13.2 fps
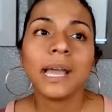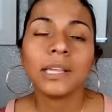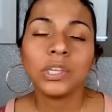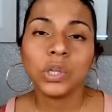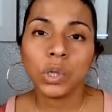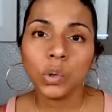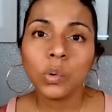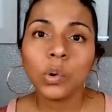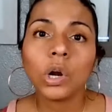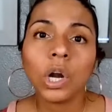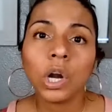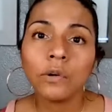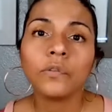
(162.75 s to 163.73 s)
That
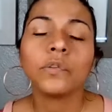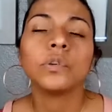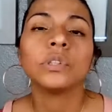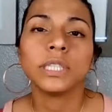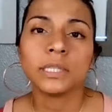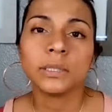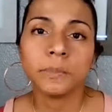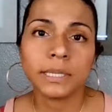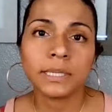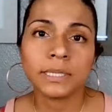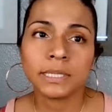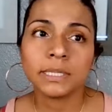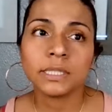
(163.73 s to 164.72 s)
you earn from this
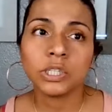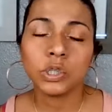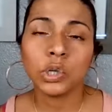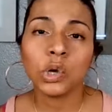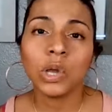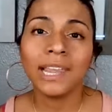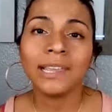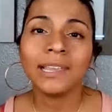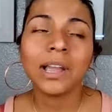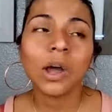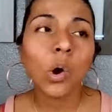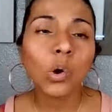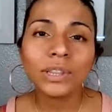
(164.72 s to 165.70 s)
business, you know,
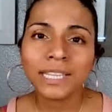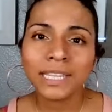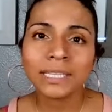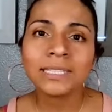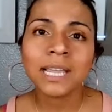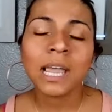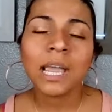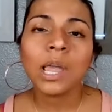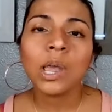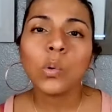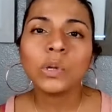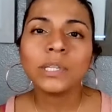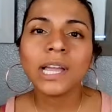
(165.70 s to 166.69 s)
and all this
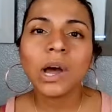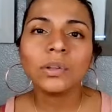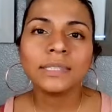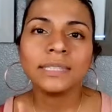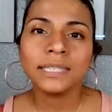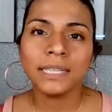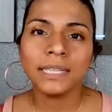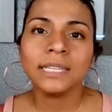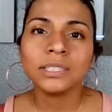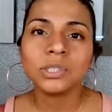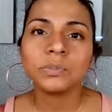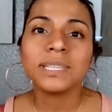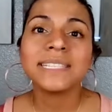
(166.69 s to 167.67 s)
without the
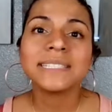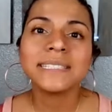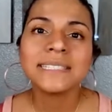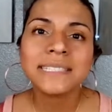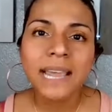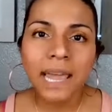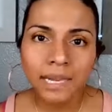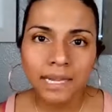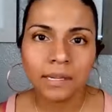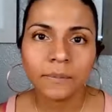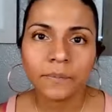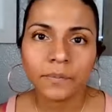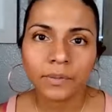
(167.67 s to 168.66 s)
need to be
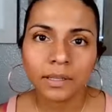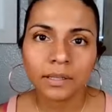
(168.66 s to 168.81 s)
selling.